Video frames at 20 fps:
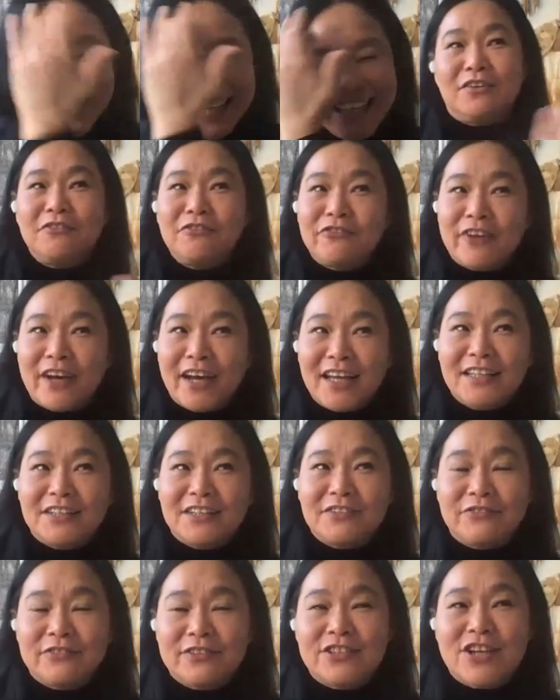If I don't
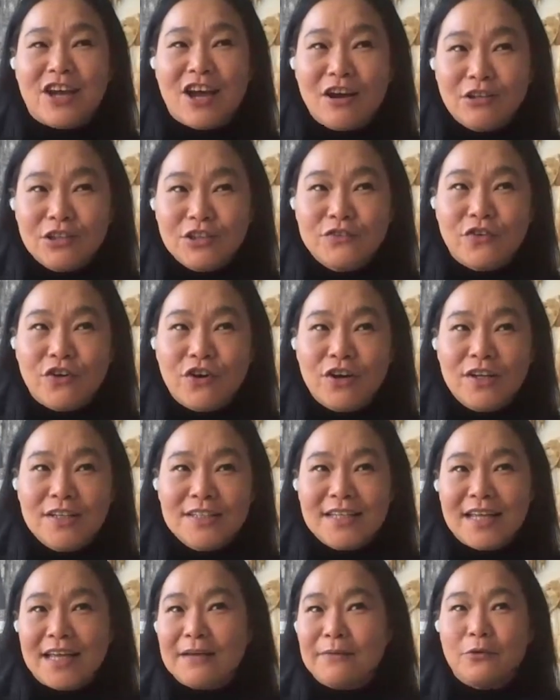find the child's
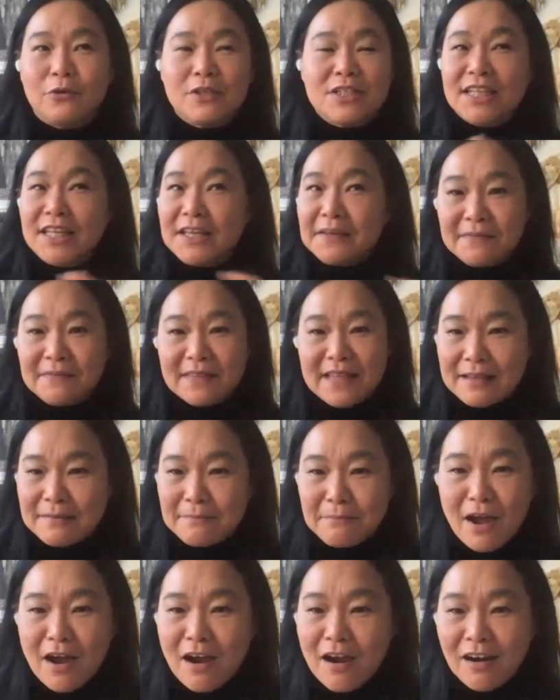voice, I will skip
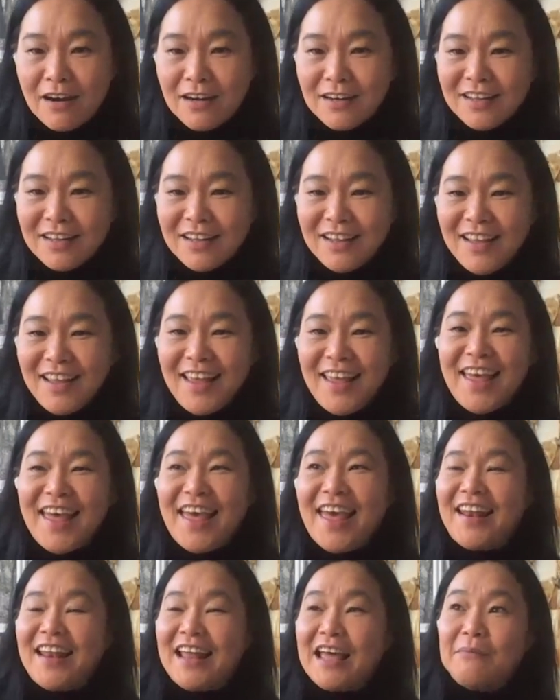that part.
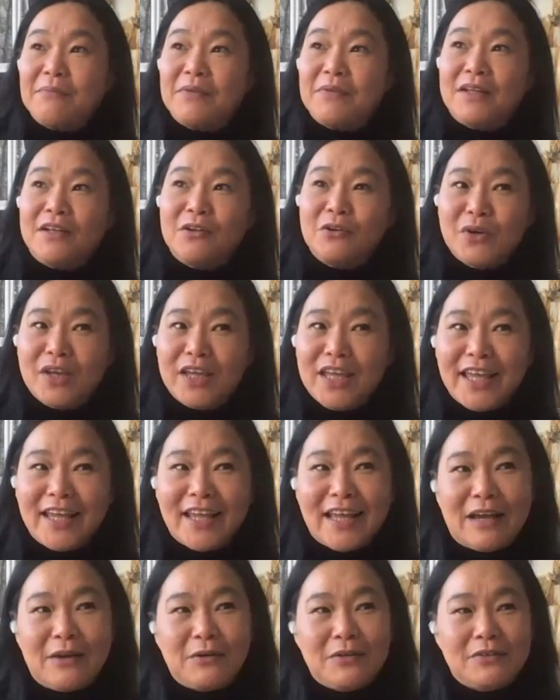And I've been
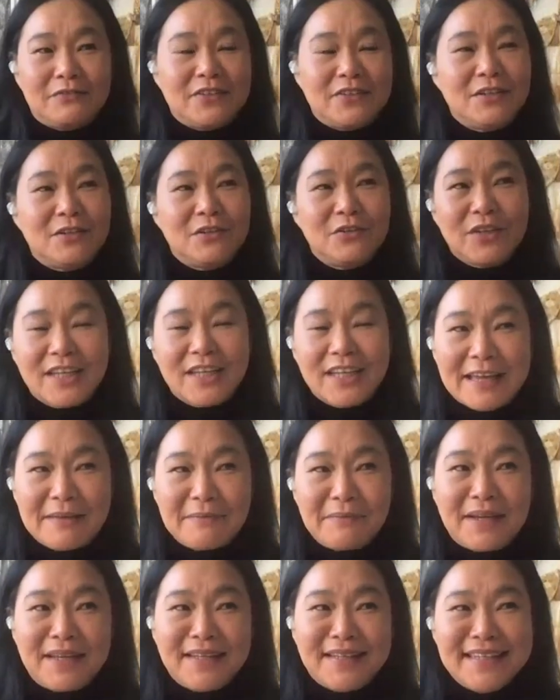looking, I've even
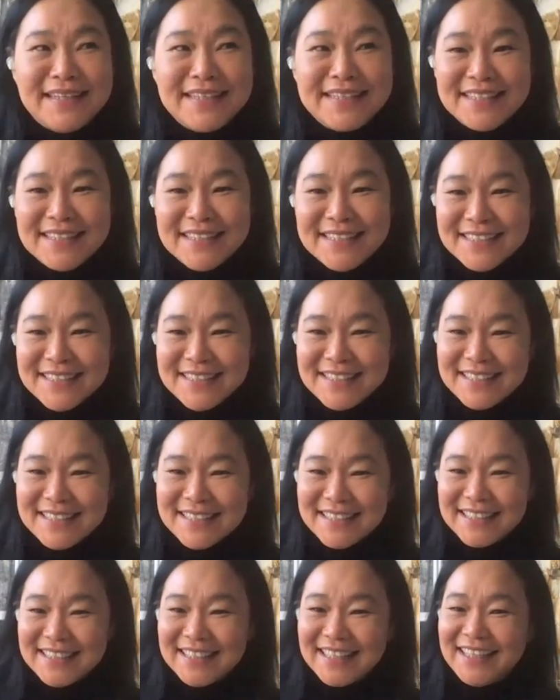looking at my nieces,
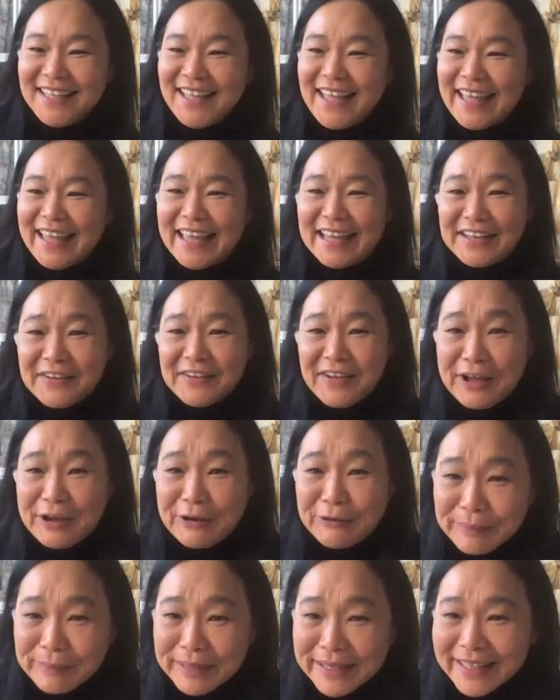like, can you
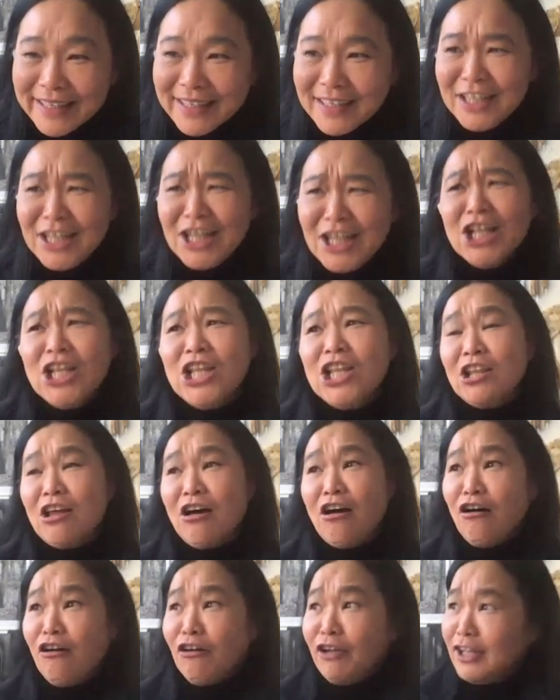help me?
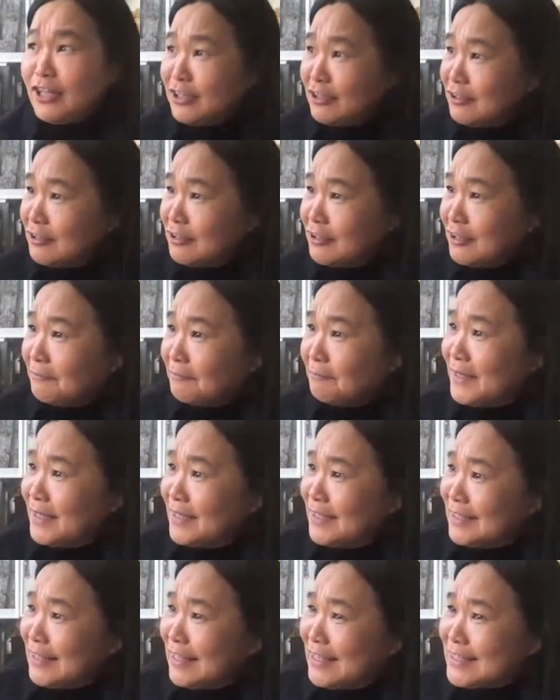No, it's gonna
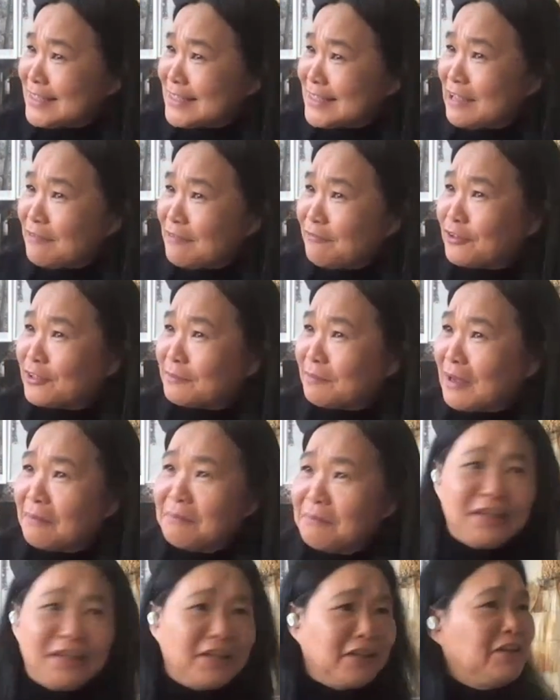be like safe for the
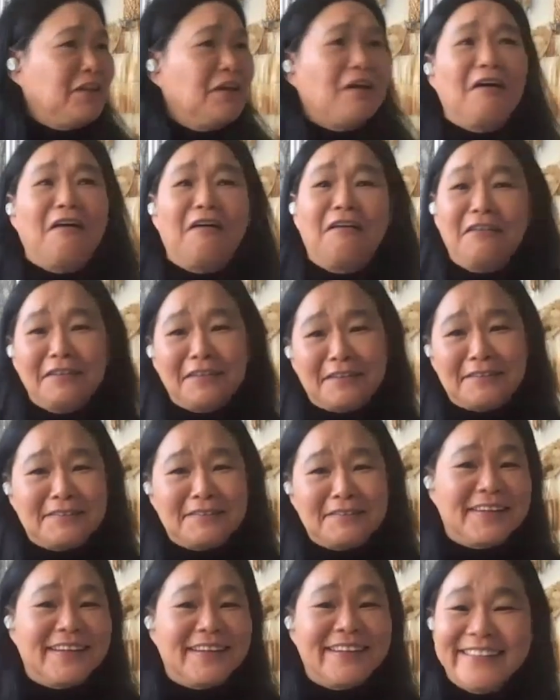public. No,
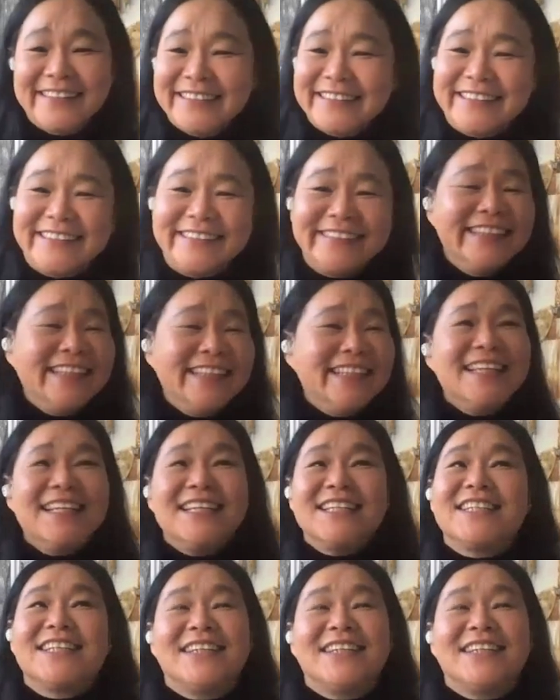no, no, you know.